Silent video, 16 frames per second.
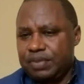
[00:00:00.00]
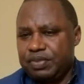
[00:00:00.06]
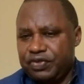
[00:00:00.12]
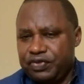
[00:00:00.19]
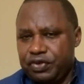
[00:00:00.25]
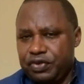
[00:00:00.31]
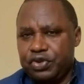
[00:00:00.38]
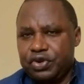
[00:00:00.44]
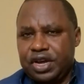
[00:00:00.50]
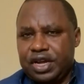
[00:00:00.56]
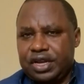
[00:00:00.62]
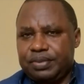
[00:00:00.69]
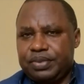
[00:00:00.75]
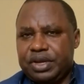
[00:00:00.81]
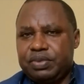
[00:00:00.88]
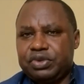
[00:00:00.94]
before you
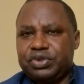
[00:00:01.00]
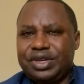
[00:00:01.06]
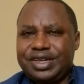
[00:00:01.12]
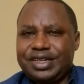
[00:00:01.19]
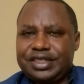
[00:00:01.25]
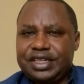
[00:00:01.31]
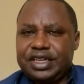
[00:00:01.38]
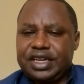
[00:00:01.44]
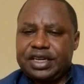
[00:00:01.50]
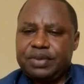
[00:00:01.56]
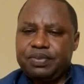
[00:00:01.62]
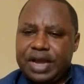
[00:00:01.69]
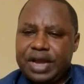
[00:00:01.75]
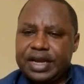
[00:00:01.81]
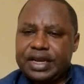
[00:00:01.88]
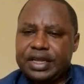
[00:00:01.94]
can be able to undertake any
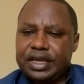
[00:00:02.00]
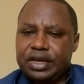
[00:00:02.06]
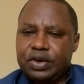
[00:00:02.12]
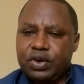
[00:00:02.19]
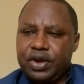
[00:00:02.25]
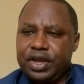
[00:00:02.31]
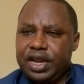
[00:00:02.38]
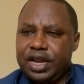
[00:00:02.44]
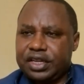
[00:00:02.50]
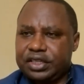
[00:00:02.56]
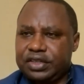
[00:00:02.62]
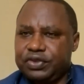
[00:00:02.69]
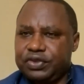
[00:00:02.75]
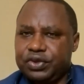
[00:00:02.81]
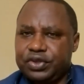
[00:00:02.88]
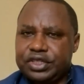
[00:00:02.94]
planning or any
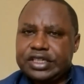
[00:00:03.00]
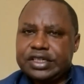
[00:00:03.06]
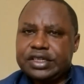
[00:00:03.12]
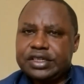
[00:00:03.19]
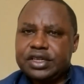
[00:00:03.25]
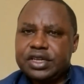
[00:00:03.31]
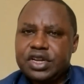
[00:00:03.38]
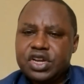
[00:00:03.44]
activity on it.